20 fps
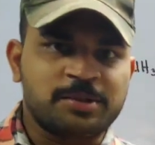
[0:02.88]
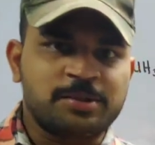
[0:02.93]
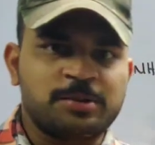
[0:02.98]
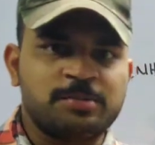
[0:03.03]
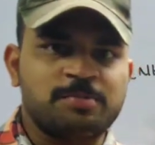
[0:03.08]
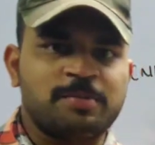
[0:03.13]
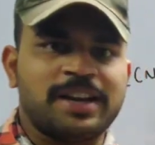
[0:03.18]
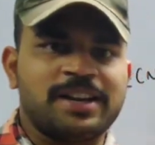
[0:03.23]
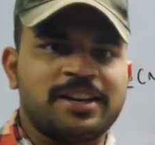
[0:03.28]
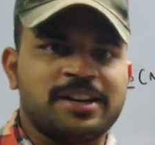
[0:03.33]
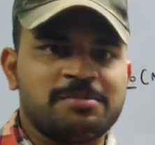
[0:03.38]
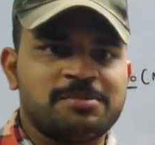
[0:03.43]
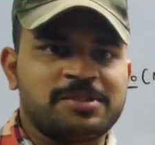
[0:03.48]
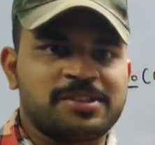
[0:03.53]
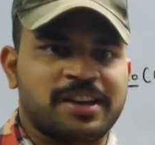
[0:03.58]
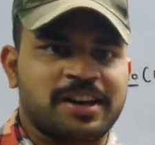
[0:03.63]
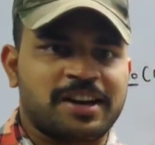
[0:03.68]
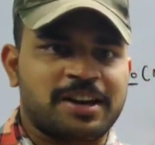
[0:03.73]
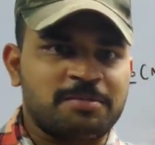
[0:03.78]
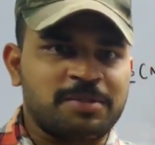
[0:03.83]
to My
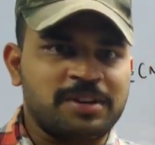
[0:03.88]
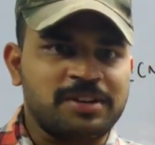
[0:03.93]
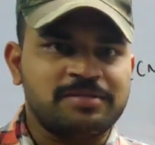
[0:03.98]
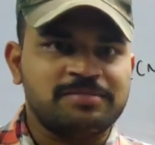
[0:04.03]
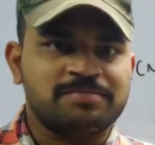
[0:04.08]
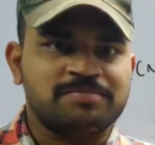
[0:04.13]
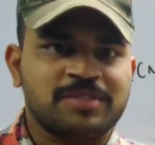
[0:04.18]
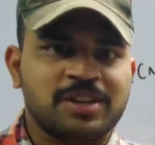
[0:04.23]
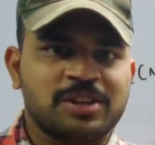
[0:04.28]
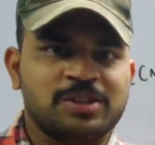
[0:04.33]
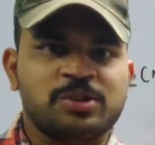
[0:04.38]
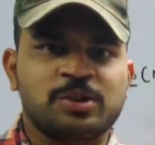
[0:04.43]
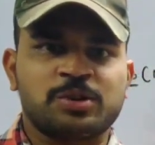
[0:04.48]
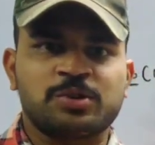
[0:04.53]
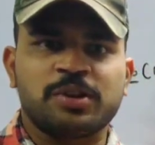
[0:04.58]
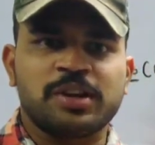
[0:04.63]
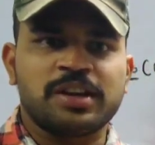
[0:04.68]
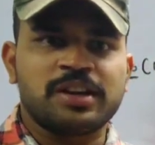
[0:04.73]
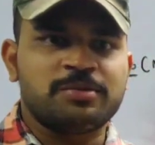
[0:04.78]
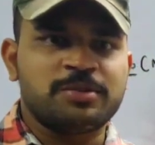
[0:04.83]
Dreams Academy. So
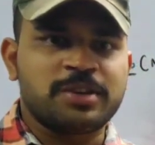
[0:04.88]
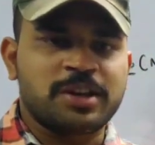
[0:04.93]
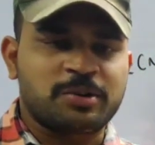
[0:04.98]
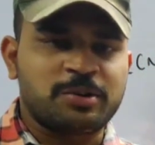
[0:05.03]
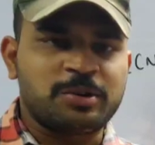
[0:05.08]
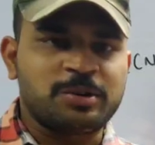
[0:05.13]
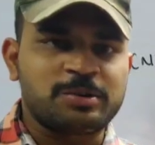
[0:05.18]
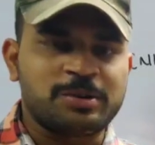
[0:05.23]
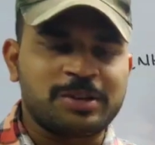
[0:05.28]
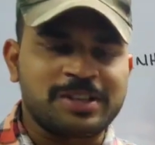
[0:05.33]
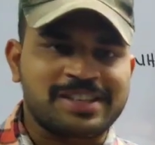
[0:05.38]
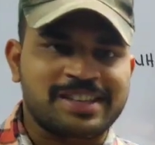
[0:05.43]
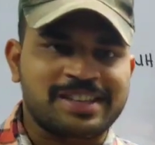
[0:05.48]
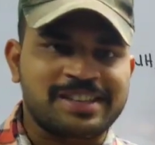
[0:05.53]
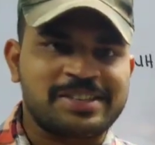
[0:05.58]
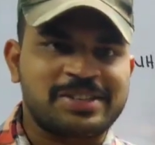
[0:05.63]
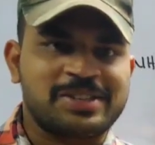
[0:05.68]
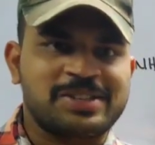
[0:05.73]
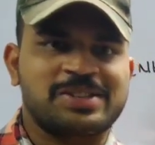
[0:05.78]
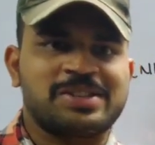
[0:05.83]
today we are going to
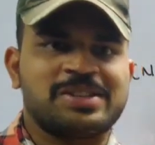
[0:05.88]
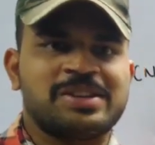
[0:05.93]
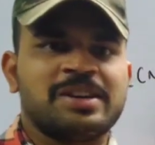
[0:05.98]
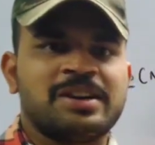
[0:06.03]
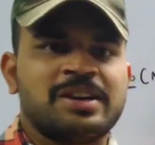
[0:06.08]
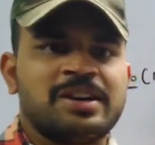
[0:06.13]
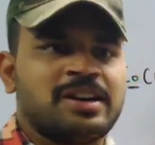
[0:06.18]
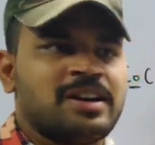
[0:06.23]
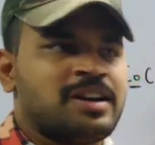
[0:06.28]
discuss